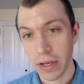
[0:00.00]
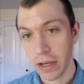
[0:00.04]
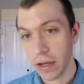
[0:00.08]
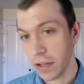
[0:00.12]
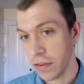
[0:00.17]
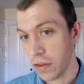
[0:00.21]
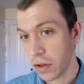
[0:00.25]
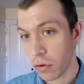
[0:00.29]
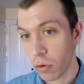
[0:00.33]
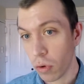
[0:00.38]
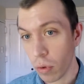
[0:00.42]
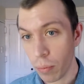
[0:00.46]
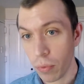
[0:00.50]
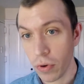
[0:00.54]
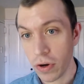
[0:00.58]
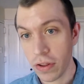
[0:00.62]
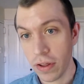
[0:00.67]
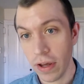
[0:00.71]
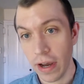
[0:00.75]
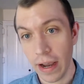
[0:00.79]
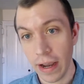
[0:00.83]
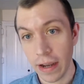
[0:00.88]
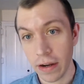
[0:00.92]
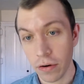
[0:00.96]
on the corporate
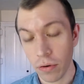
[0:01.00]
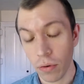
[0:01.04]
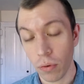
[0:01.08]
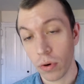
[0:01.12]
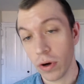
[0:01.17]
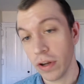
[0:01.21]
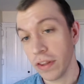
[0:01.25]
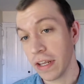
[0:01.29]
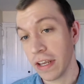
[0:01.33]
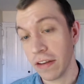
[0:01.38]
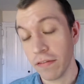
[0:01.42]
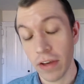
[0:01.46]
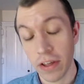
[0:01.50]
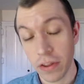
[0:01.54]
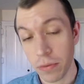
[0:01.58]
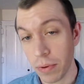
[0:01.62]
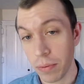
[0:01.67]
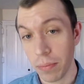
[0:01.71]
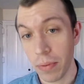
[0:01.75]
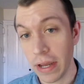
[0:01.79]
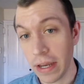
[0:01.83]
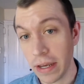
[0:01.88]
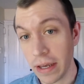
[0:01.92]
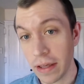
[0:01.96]
side or on the investment
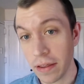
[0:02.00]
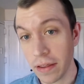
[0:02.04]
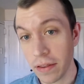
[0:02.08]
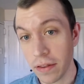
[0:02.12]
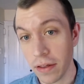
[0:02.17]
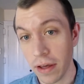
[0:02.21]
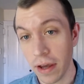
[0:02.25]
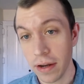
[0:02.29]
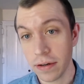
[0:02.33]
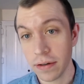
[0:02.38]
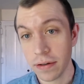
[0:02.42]
banking side.